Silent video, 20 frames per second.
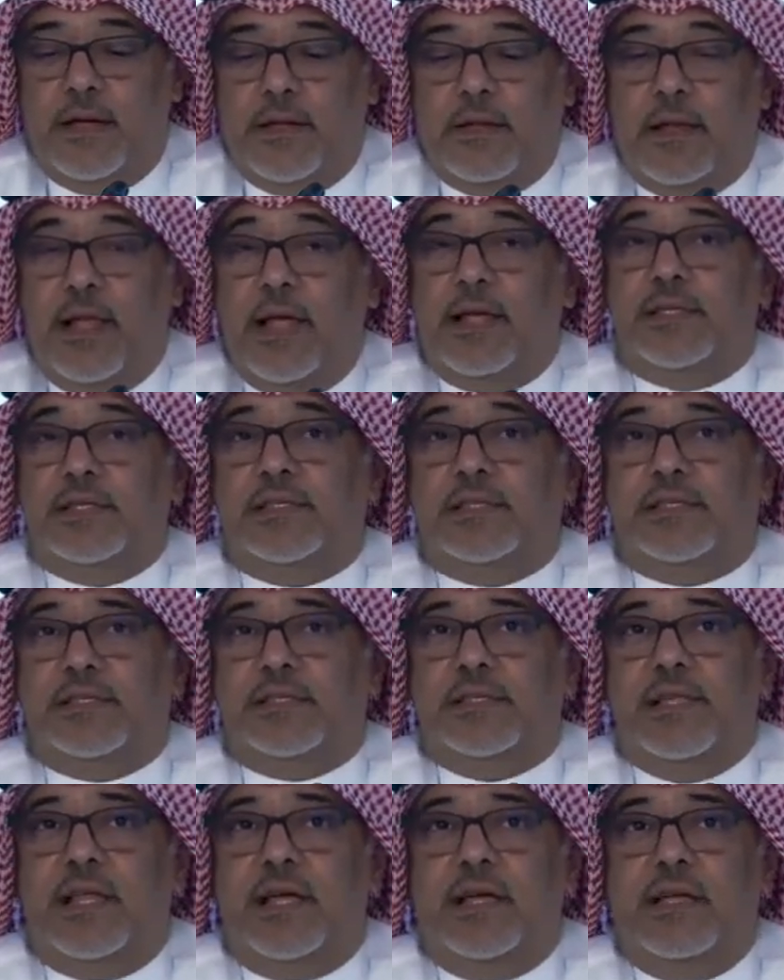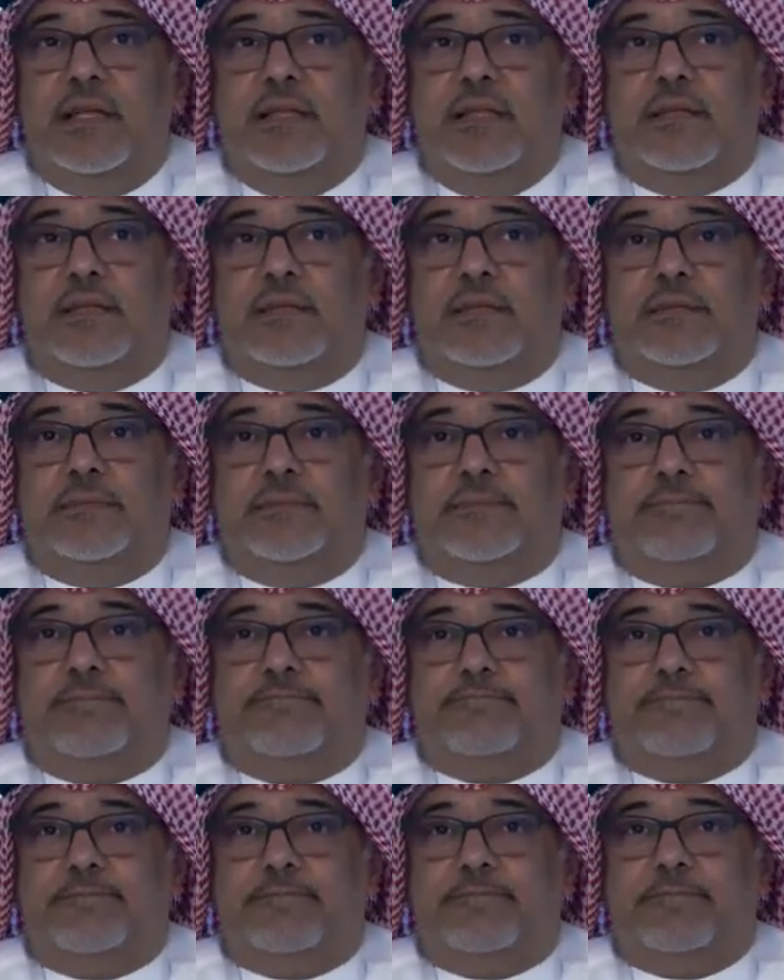Last slide.
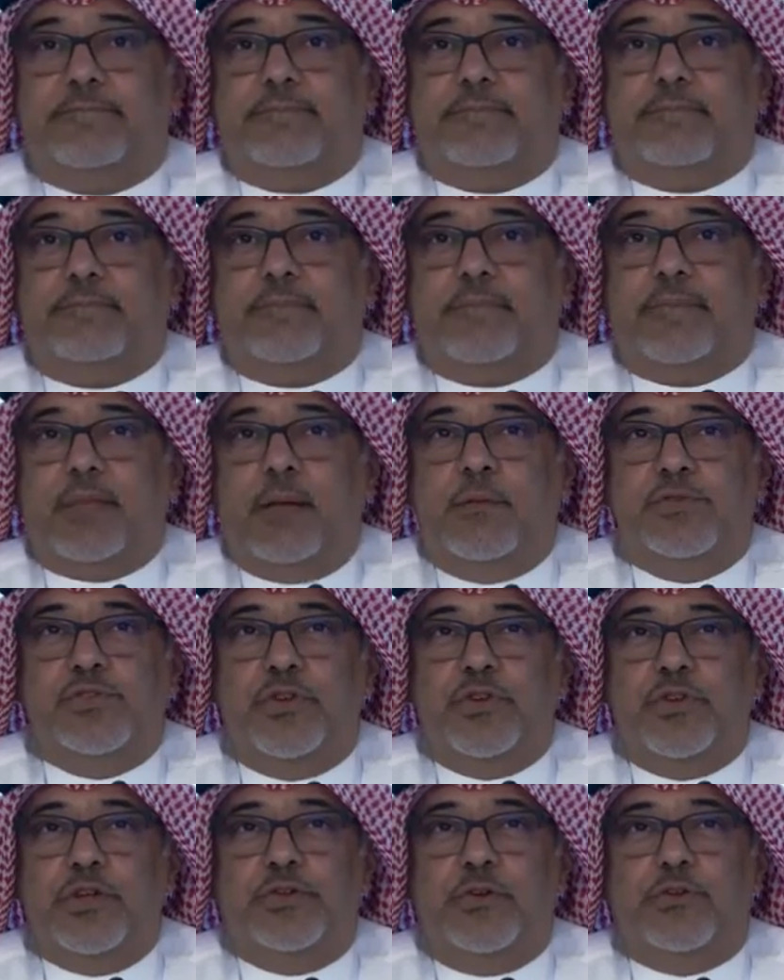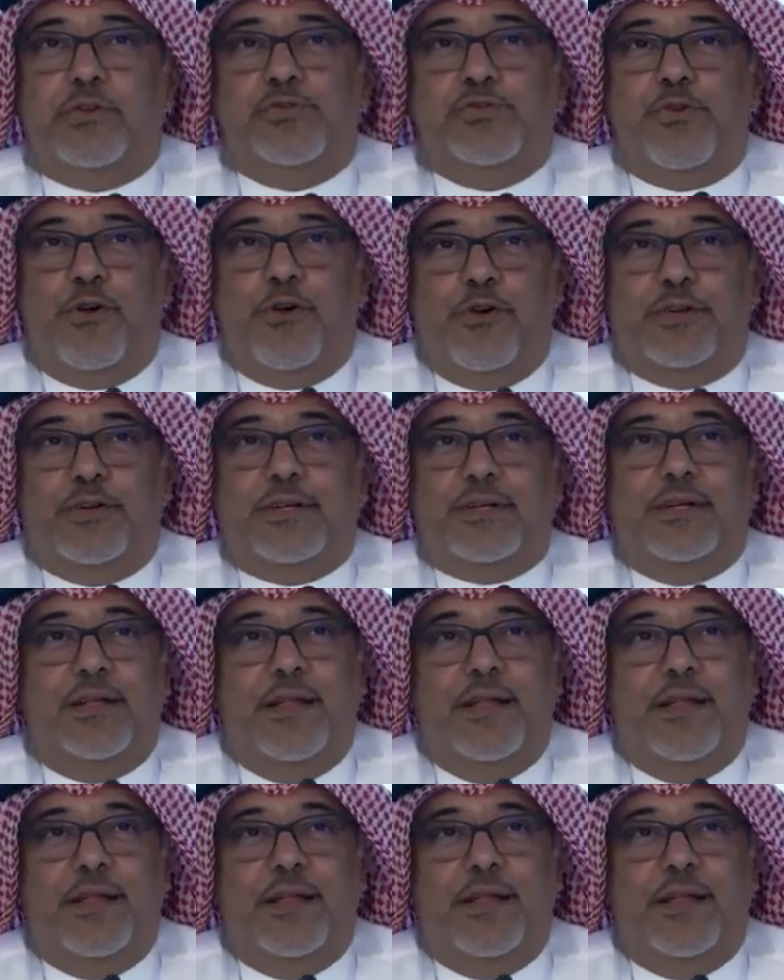Sorry, it took so long.